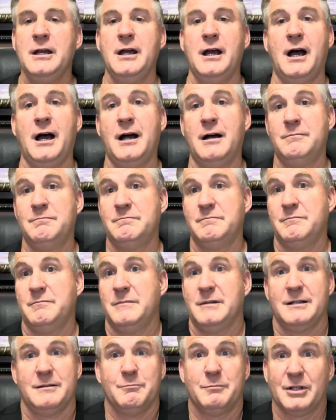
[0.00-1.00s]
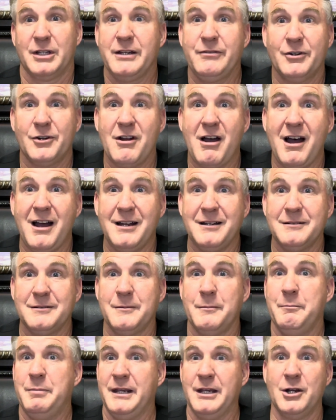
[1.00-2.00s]
Um, believe it or not,
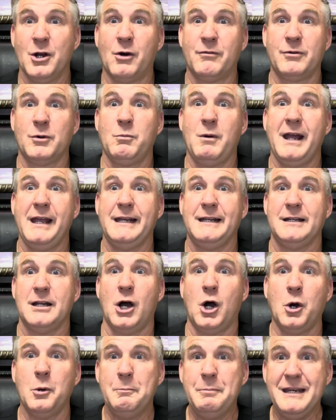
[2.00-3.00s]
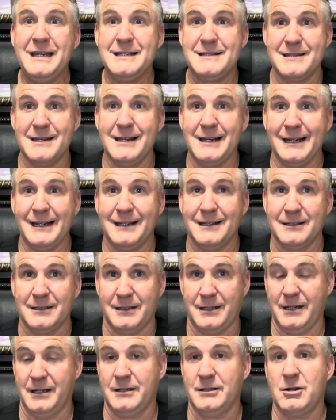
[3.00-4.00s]
being overweight, obesity,
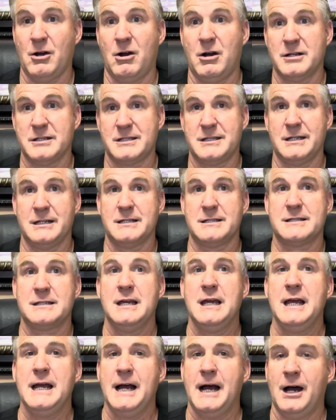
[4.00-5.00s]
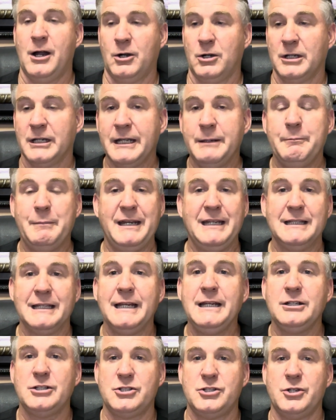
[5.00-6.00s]
can cause this or li be
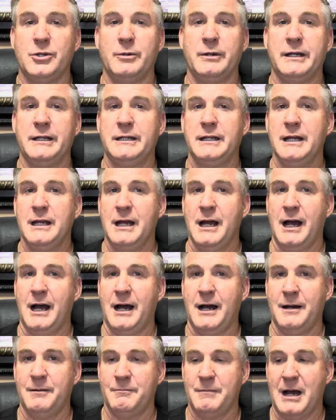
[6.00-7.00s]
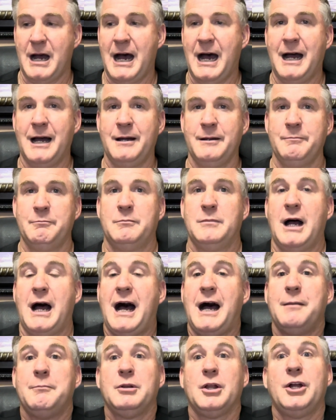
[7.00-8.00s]
linked to it. Um, high,
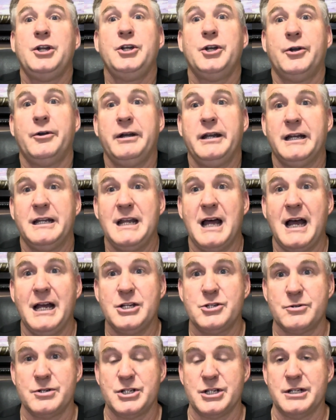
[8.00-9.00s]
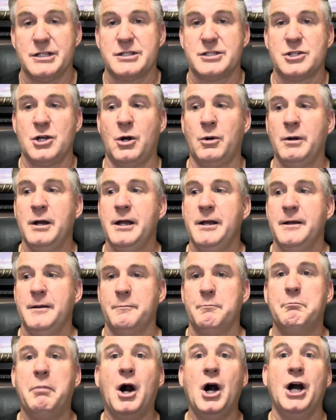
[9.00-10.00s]
high blood urea nitrogen. So
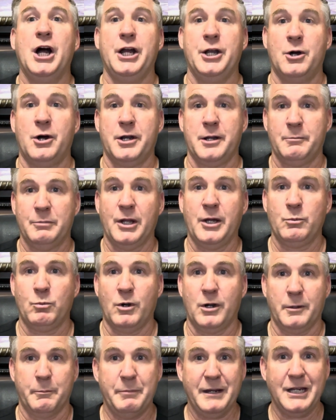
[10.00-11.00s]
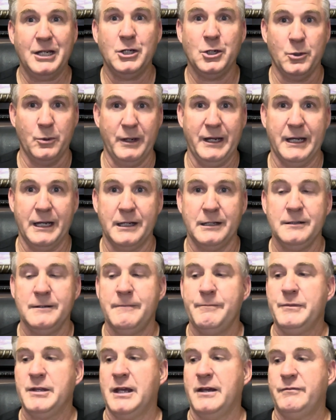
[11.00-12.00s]
bun on a blood work. B-U-N.
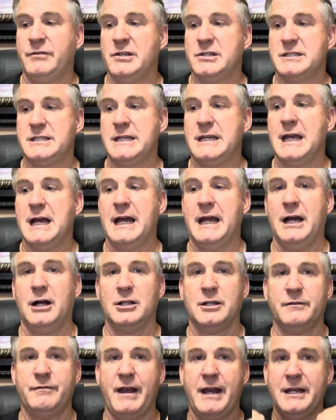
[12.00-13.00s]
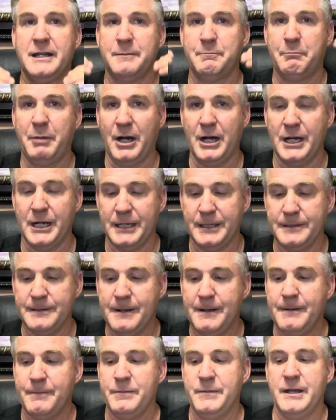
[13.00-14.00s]
If you see elevated bun,
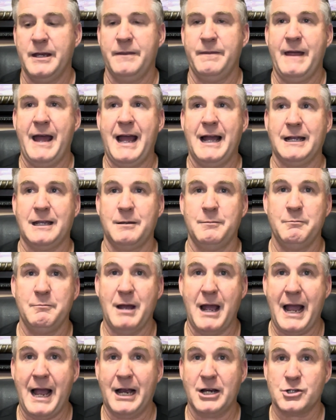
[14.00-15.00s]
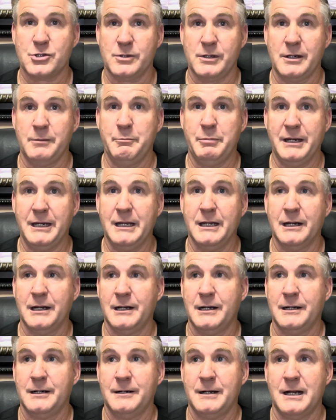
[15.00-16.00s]
then that can actually be
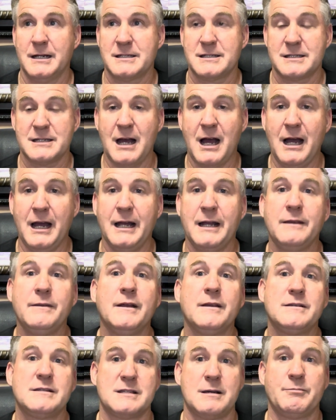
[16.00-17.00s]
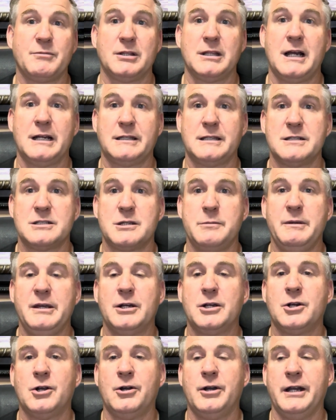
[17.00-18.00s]
a, a sign that something like this could be
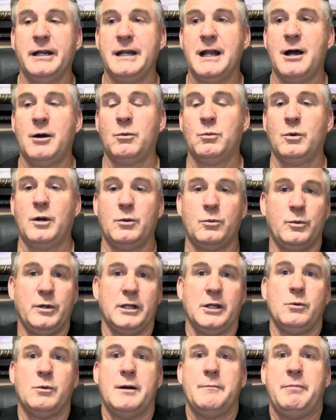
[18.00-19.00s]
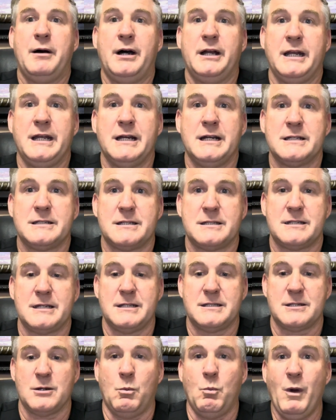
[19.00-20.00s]
occurring. Now, really what bun is, is
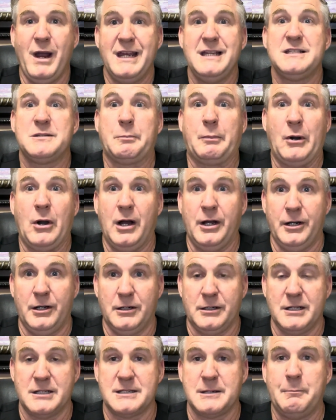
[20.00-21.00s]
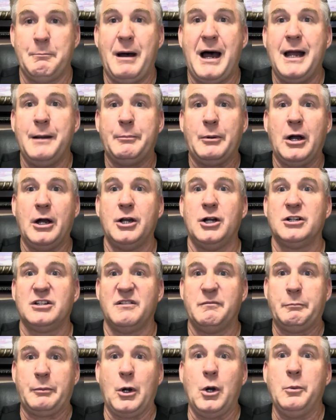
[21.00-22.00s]
it's a waste product. It's a byproduct
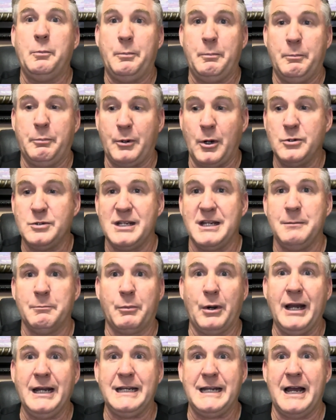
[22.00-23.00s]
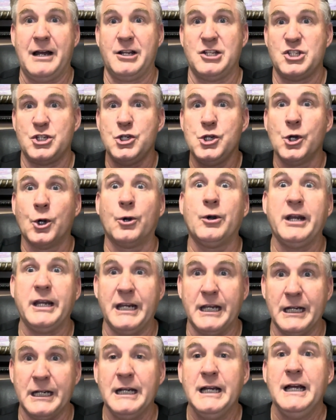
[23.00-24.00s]
of pro protein breakdown. It's
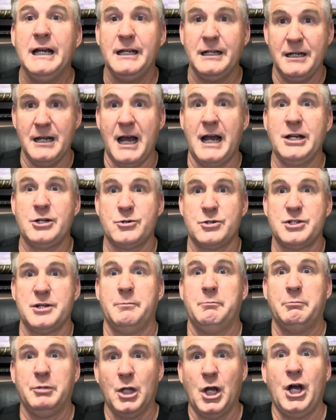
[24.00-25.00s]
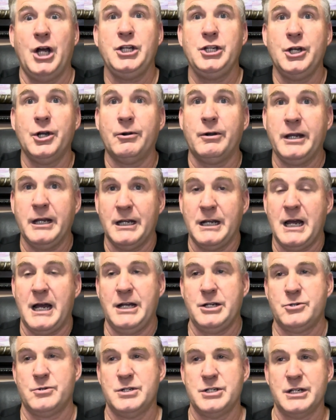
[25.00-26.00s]
urea, nitrogen, blood urea
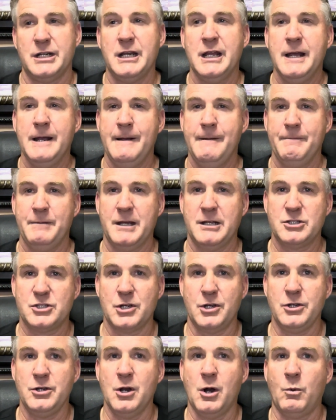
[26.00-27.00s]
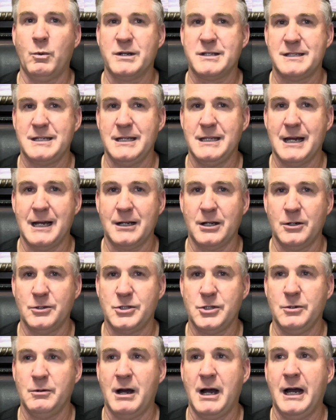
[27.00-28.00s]
nitrogen. And so you don't want to see that go
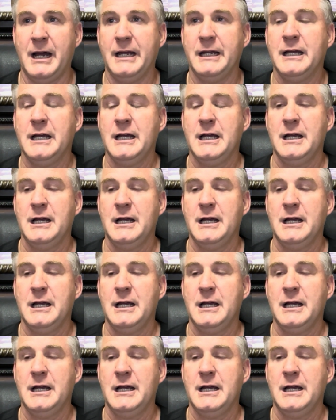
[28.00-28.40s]
too high.